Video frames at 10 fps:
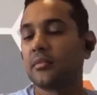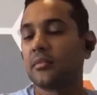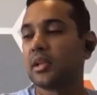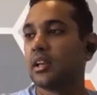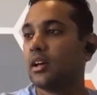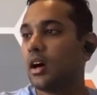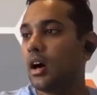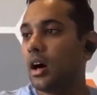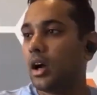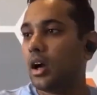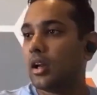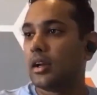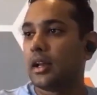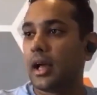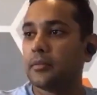I mean,
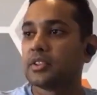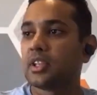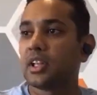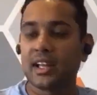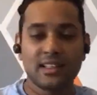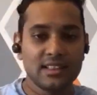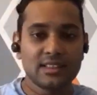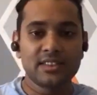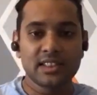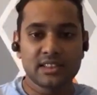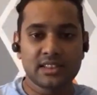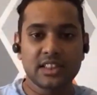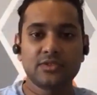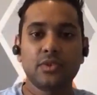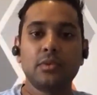in times like these, which are
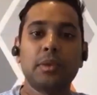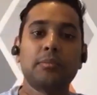stressful,